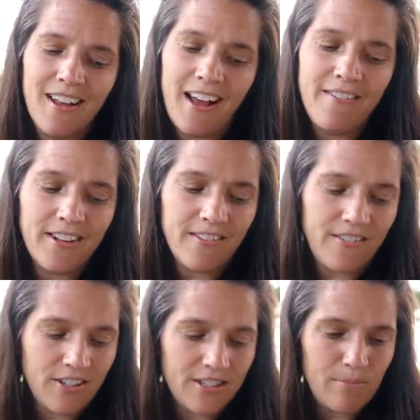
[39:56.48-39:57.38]
I feel like
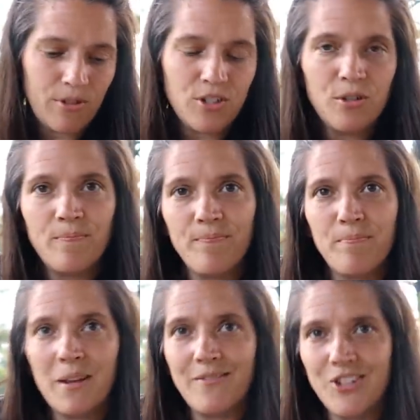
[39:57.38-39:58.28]
very similar to
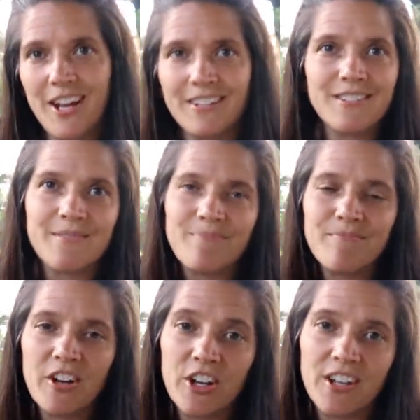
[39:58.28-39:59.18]
mm-hmm. Chang's.
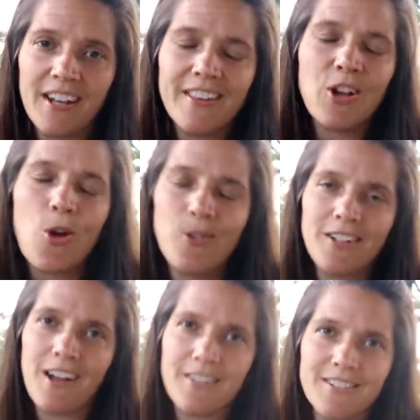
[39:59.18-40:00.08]
Very good. And then Coney
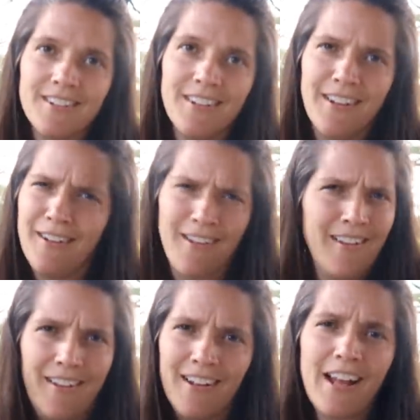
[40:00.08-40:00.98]
dogs. Hmm.
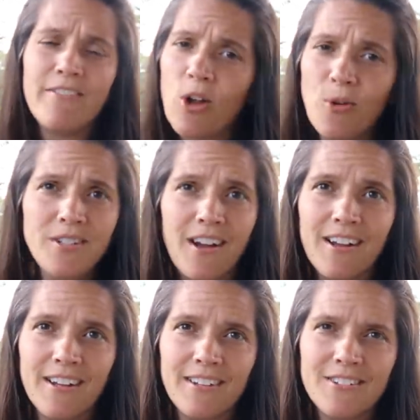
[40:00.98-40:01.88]
Gotta have a Coney dog, honey.